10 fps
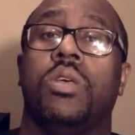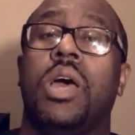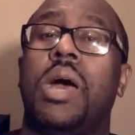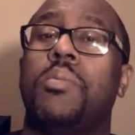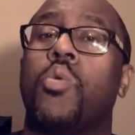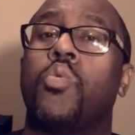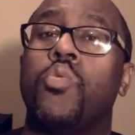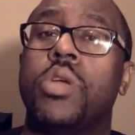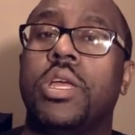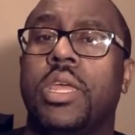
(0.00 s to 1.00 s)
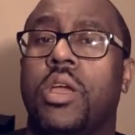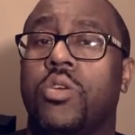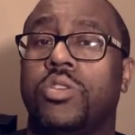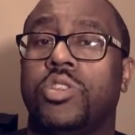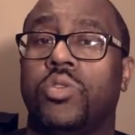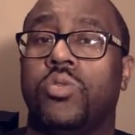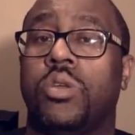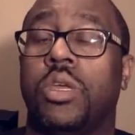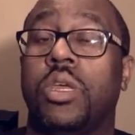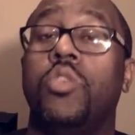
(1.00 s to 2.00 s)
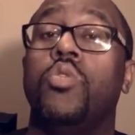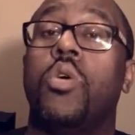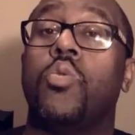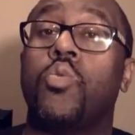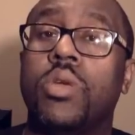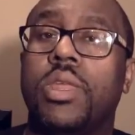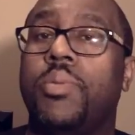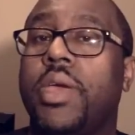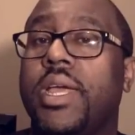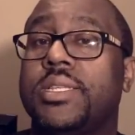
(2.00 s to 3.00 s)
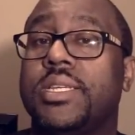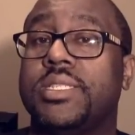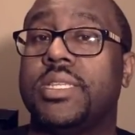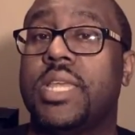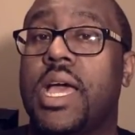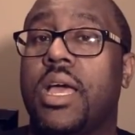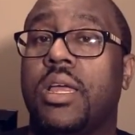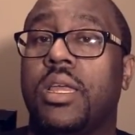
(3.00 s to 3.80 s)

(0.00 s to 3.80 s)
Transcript: I'm going to really hurt you. You're going to really pay attention now.